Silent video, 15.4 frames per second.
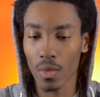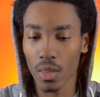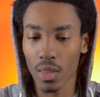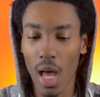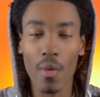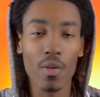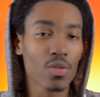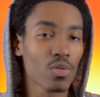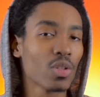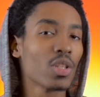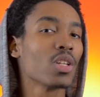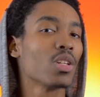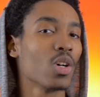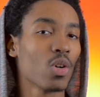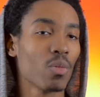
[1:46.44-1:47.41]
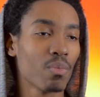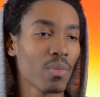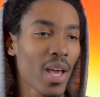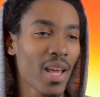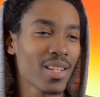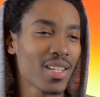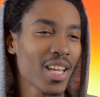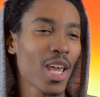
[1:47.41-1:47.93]
that was really dope.
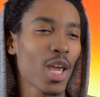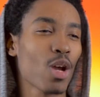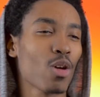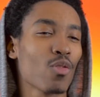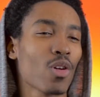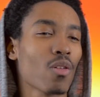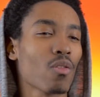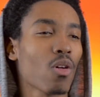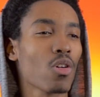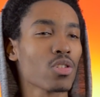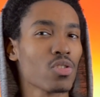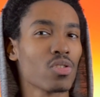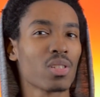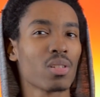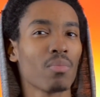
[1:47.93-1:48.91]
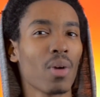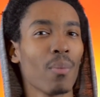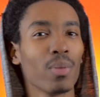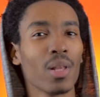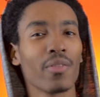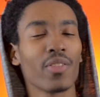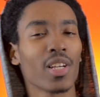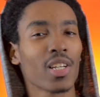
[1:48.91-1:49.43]
And to hear Rick Ross on some
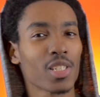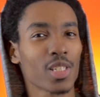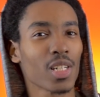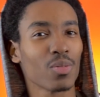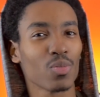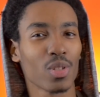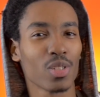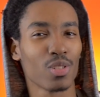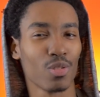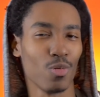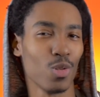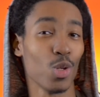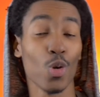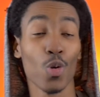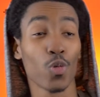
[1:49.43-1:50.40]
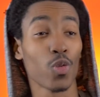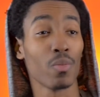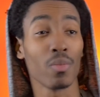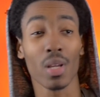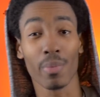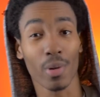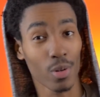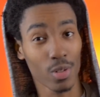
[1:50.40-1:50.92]
uplifting shit was new for
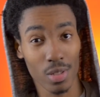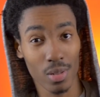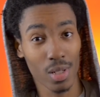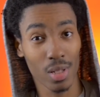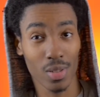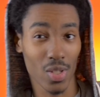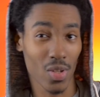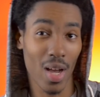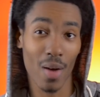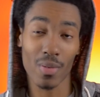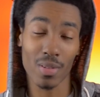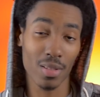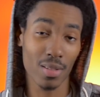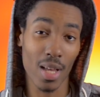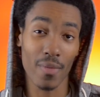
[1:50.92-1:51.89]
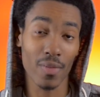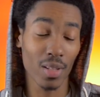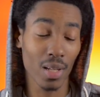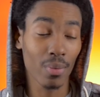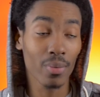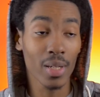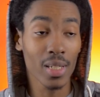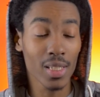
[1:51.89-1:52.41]
me personally, so I was definitely
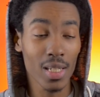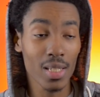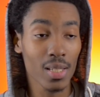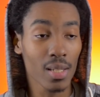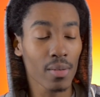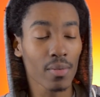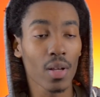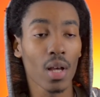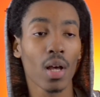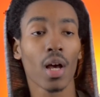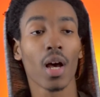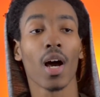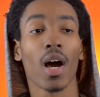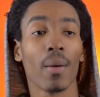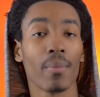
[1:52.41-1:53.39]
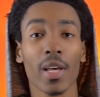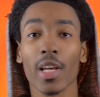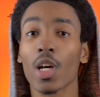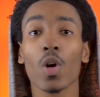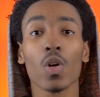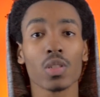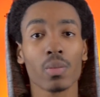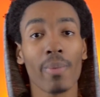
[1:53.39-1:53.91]
appreciative. Um, it
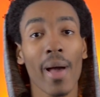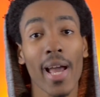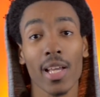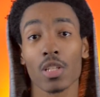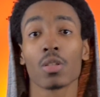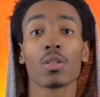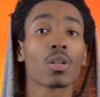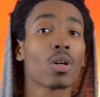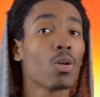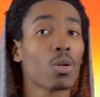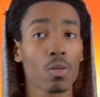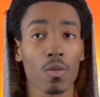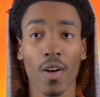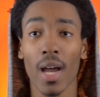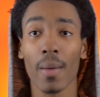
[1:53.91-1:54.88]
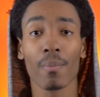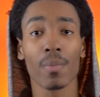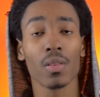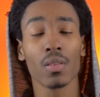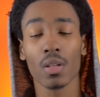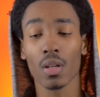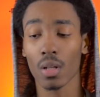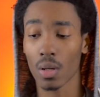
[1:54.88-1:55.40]
goes back to the coke rap
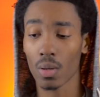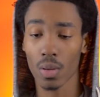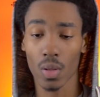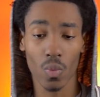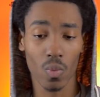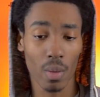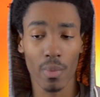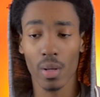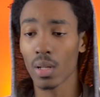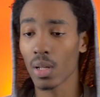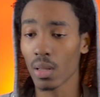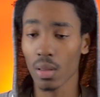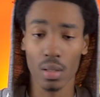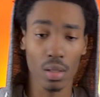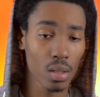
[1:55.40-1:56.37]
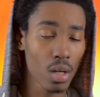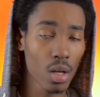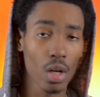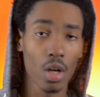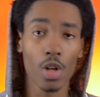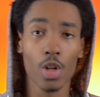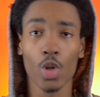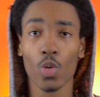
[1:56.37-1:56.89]
and the, you know, the women and the
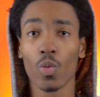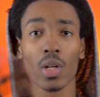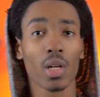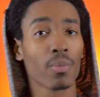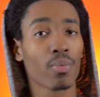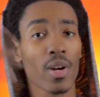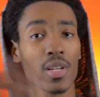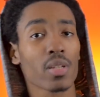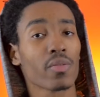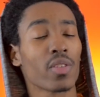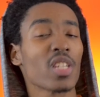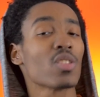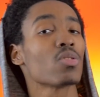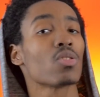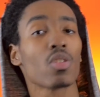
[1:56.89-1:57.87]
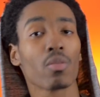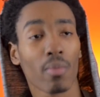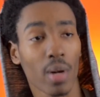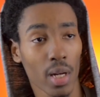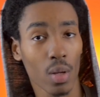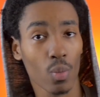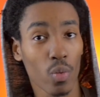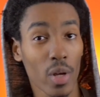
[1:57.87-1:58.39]
doing impressive things with your
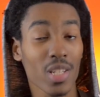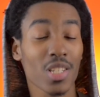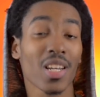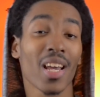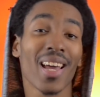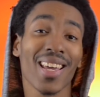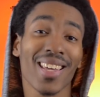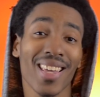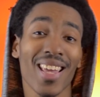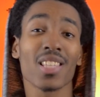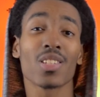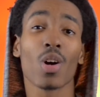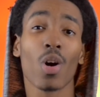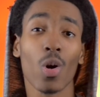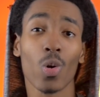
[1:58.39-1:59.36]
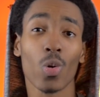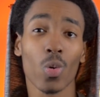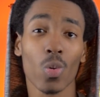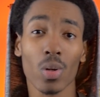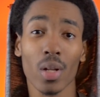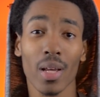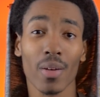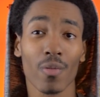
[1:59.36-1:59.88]
money, which gets
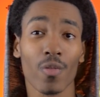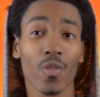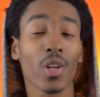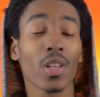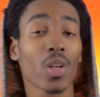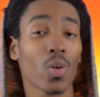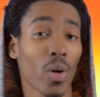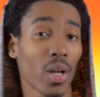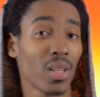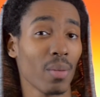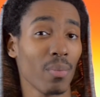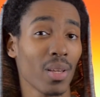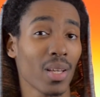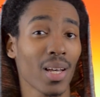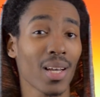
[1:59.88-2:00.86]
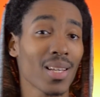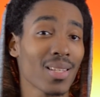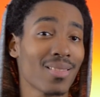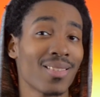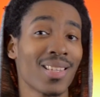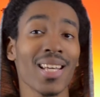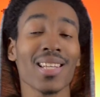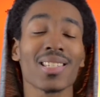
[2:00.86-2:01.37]
old really quickly
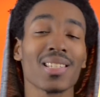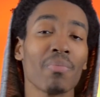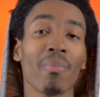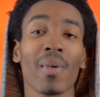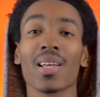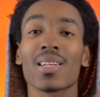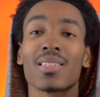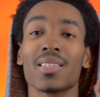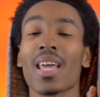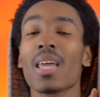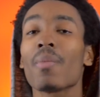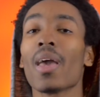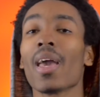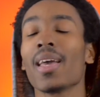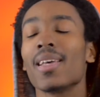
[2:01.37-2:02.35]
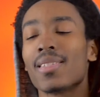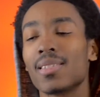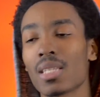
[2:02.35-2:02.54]
because this mixtape is